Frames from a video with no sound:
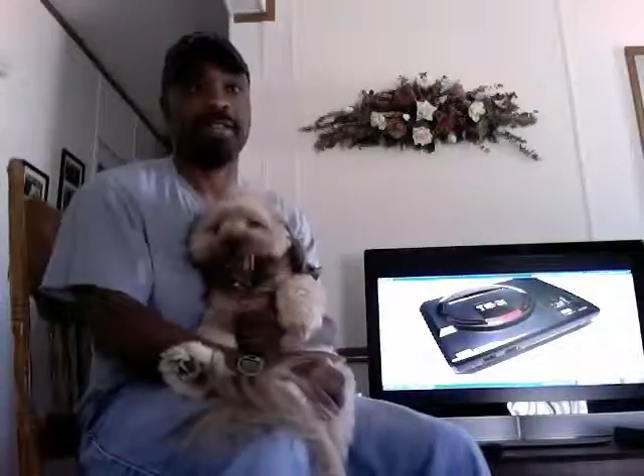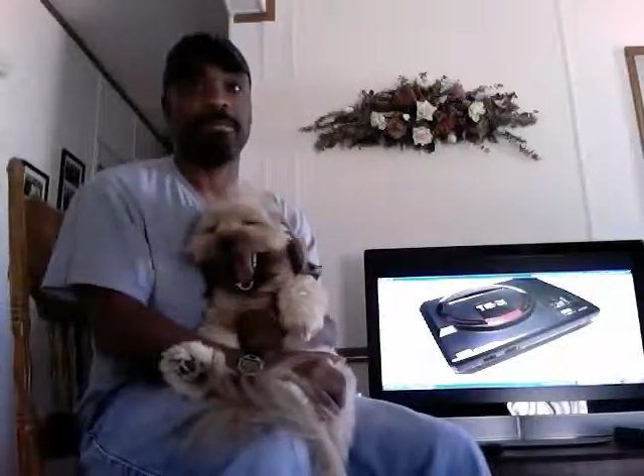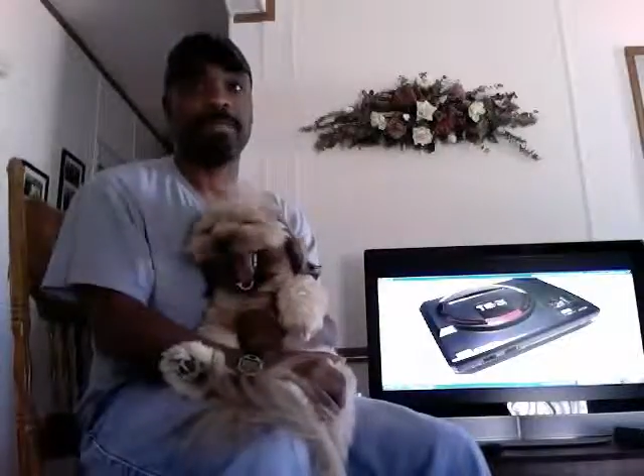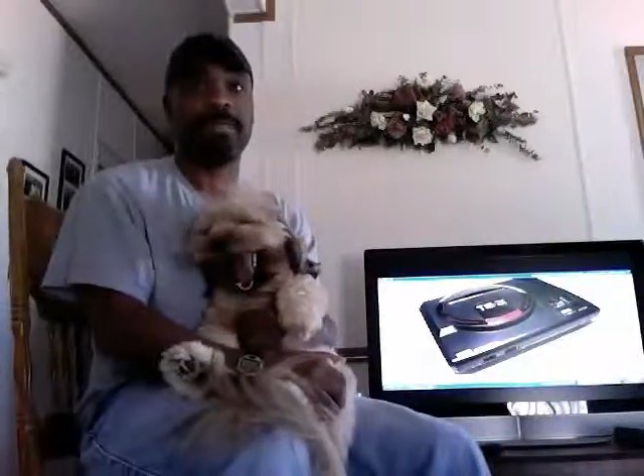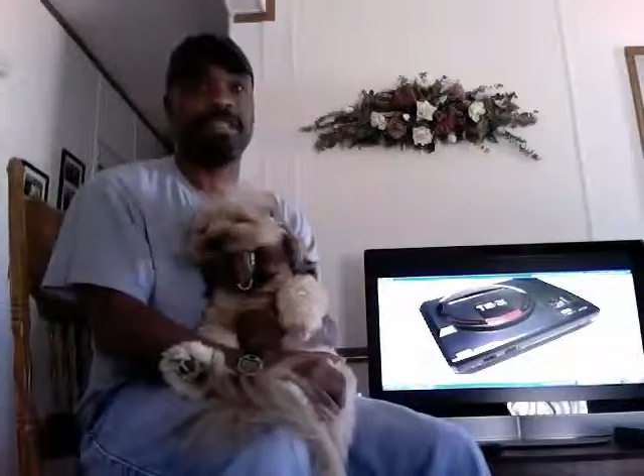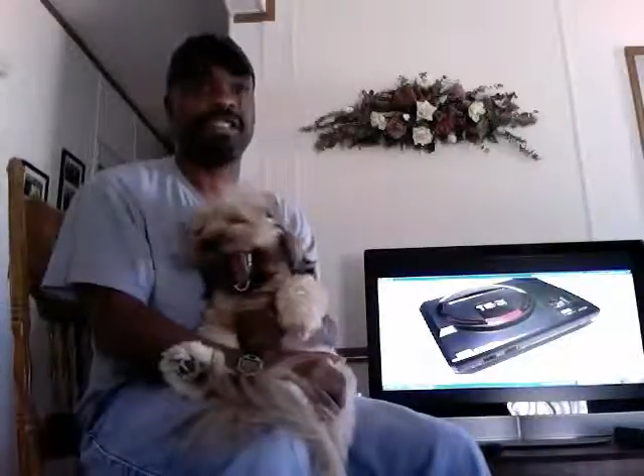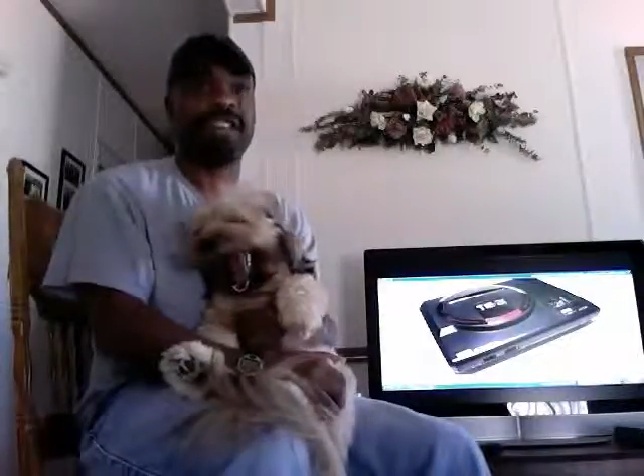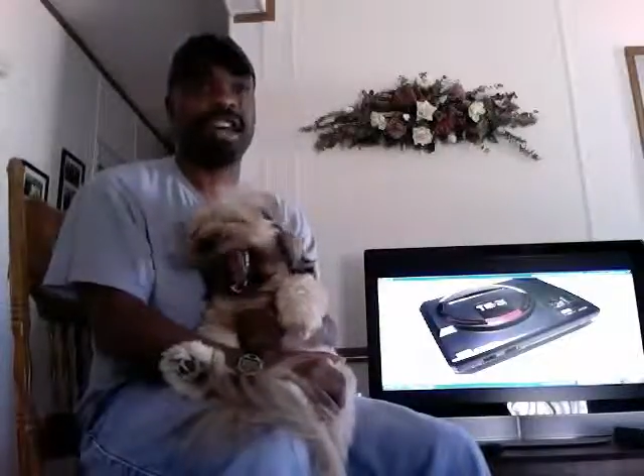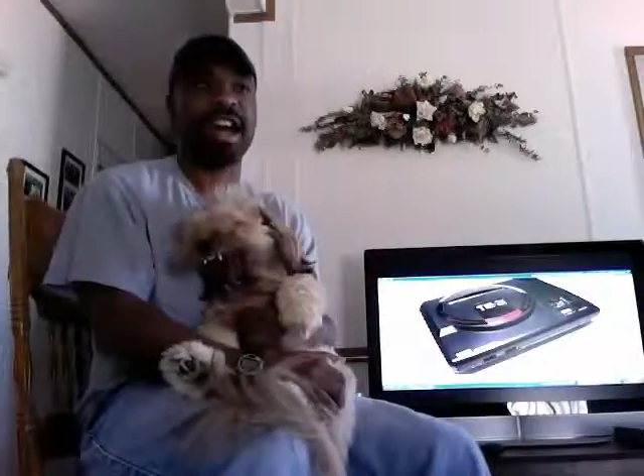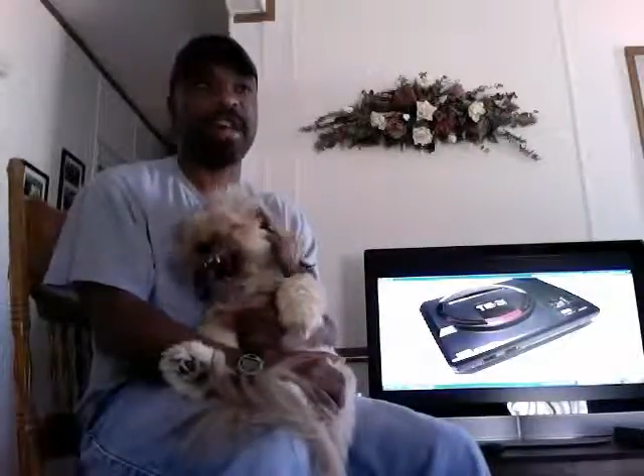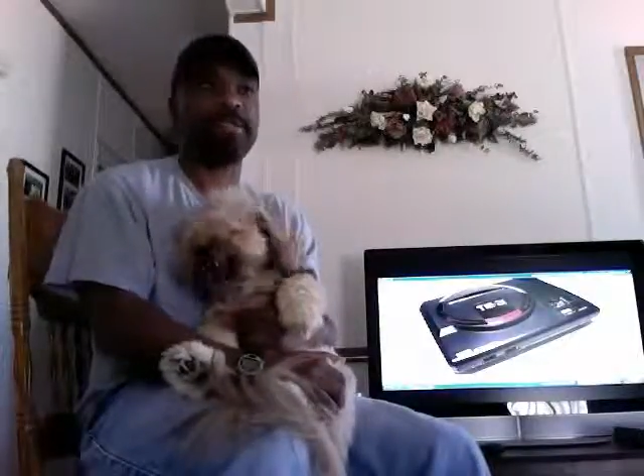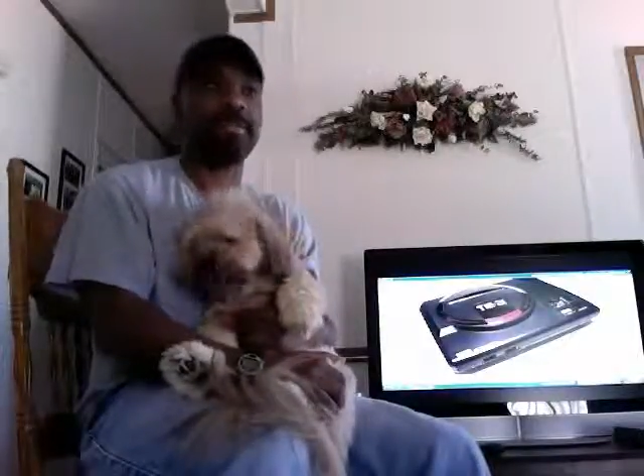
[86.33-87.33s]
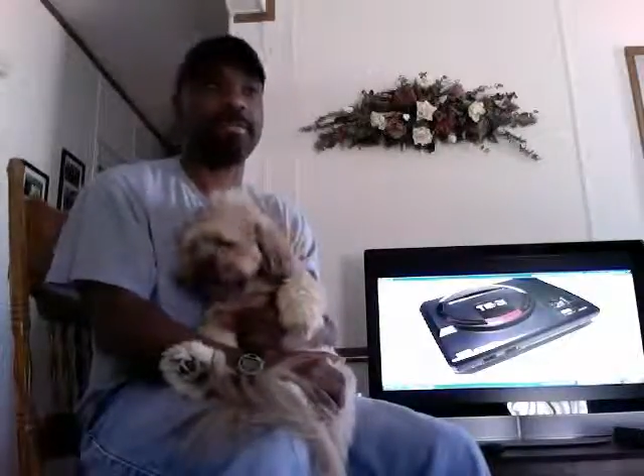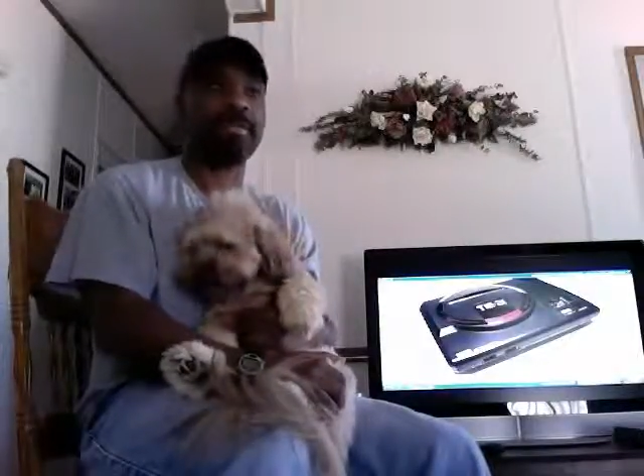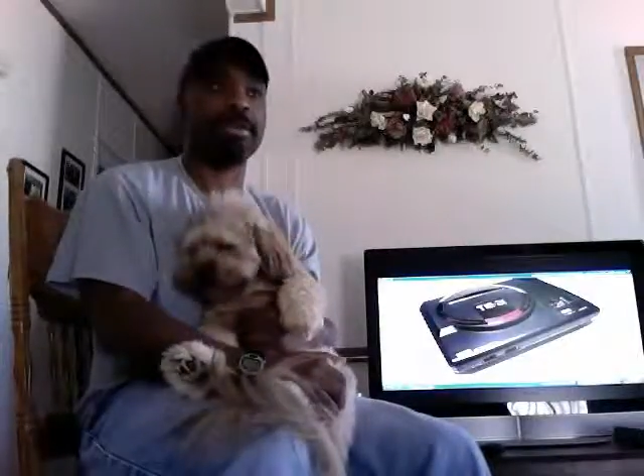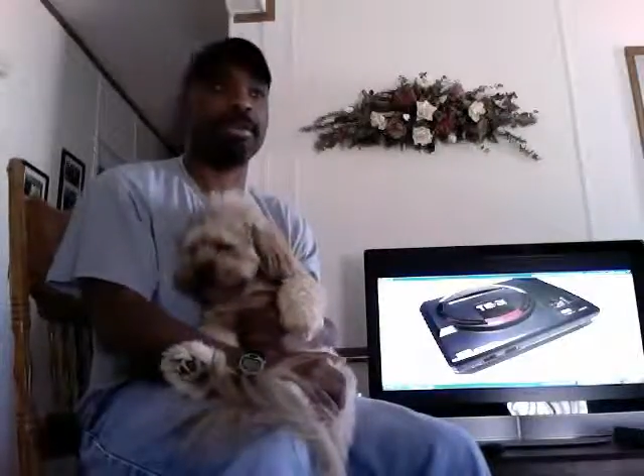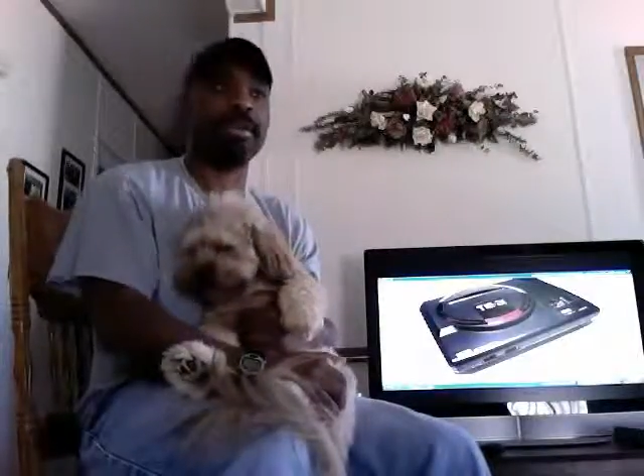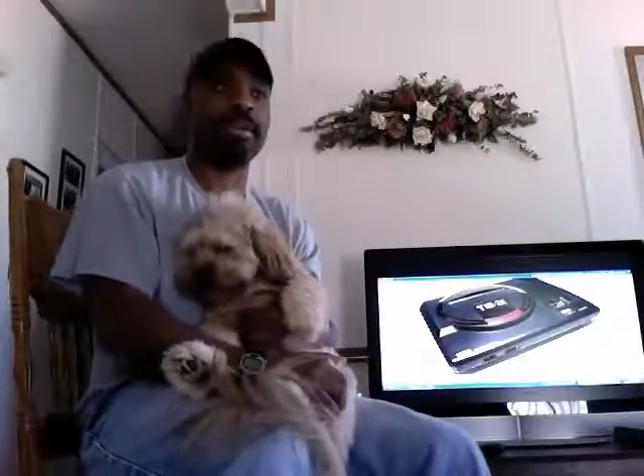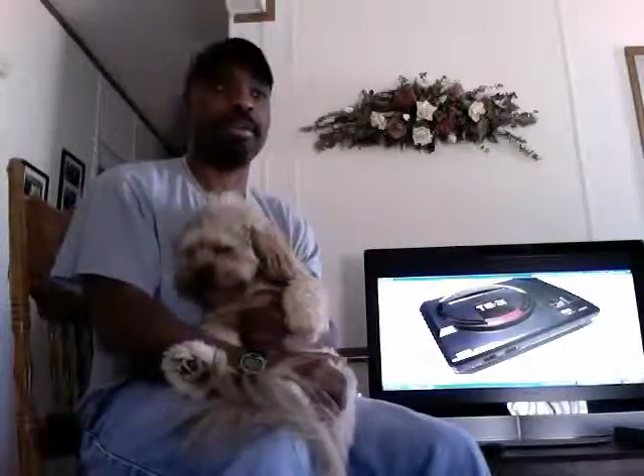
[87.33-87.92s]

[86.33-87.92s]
But I remember